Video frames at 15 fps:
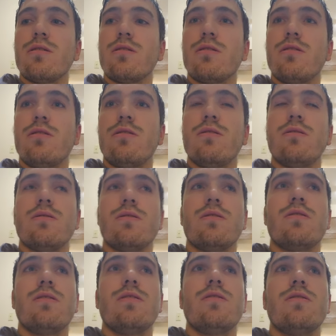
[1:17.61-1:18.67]
to
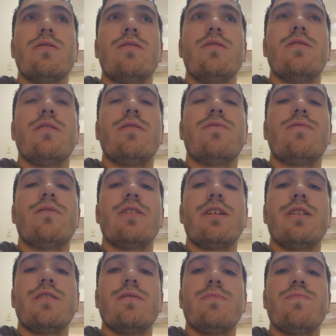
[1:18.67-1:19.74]
a
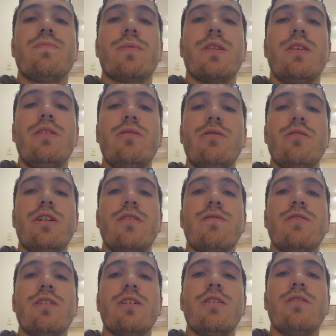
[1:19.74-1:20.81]
flat you
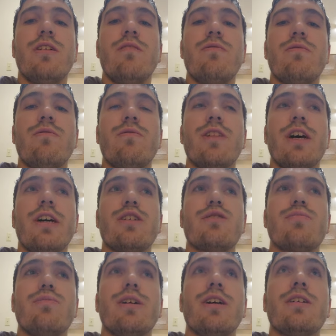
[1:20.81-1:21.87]
after that you have a
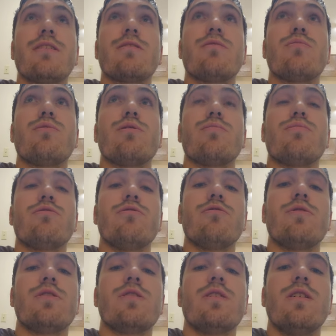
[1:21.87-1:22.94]
flashback where
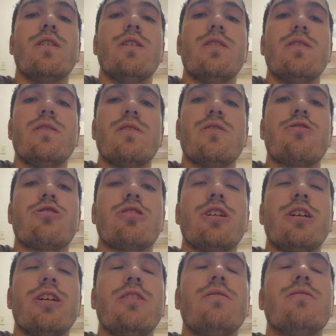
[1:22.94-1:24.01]
Bruce is a
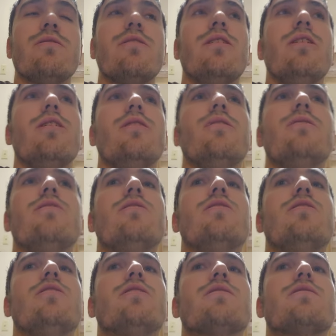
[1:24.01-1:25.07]
child.
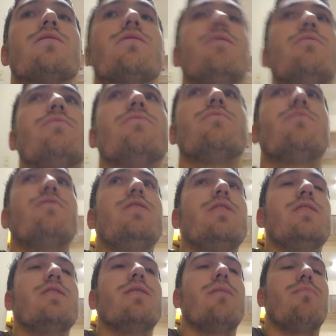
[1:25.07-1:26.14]
Also,
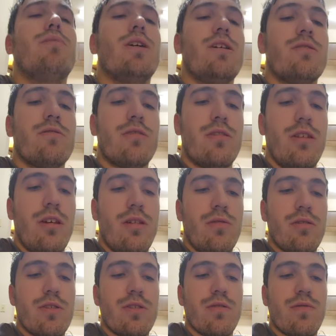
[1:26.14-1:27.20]
think about the
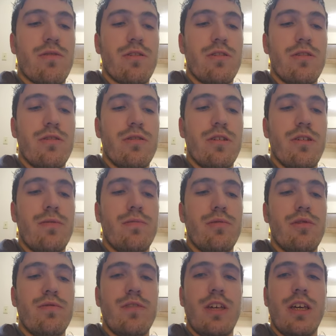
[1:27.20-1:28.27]
Christopher Nolan
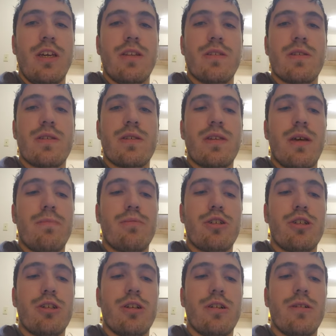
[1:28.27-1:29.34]
movie
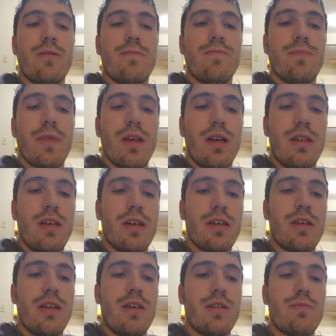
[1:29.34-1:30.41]
Inception. In that
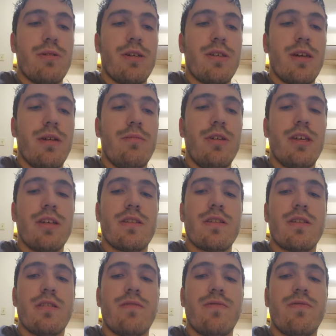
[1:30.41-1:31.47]
case, by the time you get
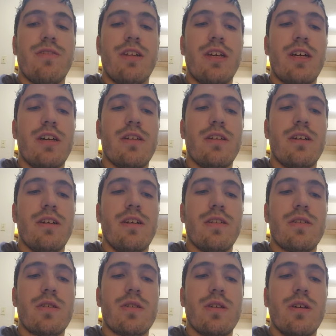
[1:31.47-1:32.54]
to the finale,
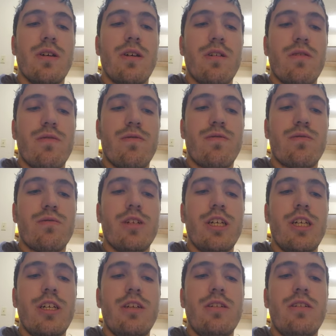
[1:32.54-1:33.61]
it's
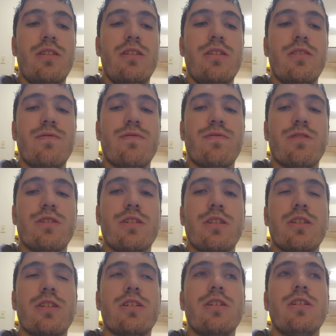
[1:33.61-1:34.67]
three
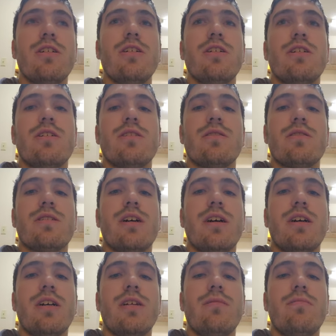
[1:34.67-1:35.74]
different
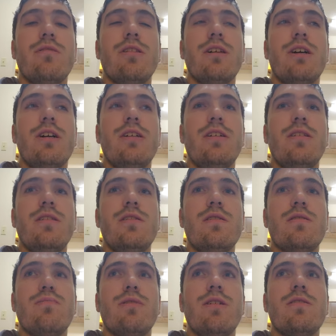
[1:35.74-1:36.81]

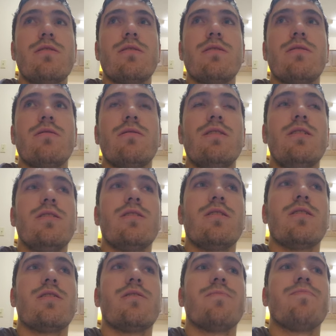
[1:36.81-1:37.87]
timelines, basically, that
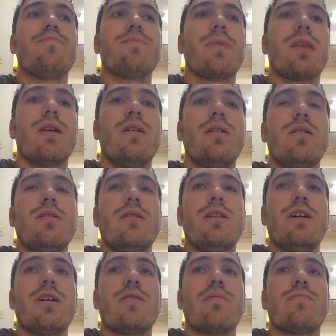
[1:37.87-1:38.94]
are
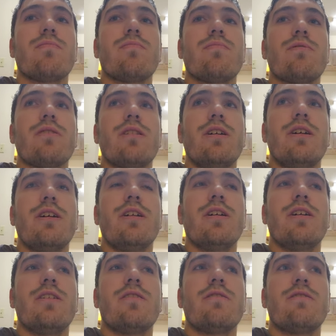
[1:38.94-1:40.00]
not playing
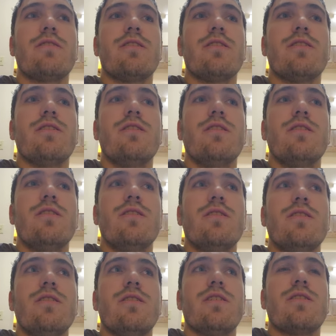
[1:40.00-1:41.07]
out in
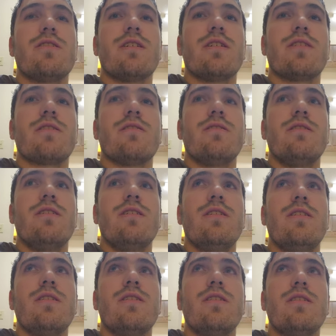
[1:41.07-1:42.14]
exactly
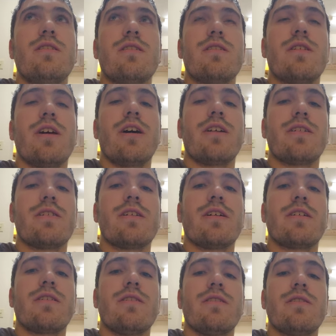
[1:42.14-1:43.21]
this at
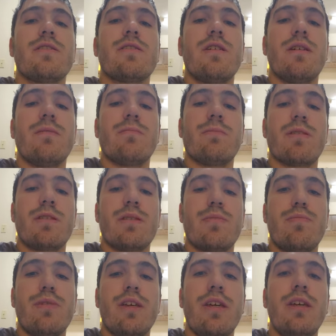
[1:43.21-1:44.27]
exactly the same
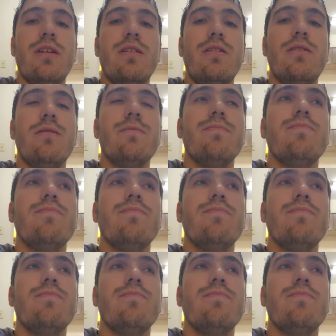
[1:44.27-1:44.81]
speed.